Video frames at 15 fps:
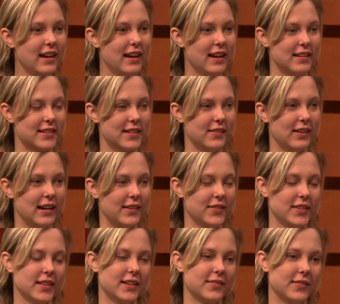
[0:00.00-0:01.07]
And so having
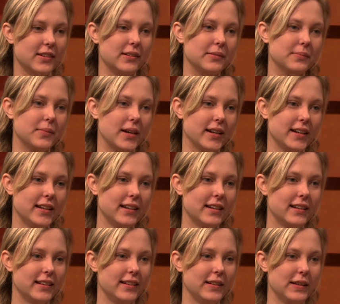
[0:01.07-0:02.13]
that real money,
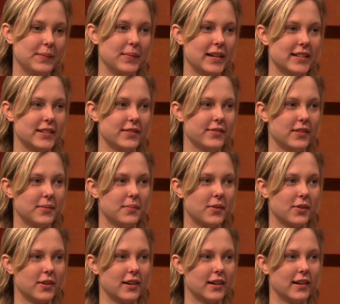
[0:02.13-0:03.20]
it makes you feel
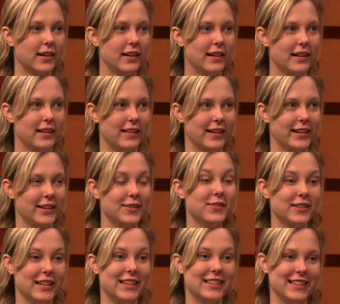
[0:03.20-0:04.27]
more like you
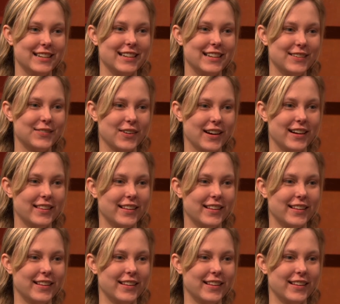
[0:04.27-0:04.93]
need to get it right.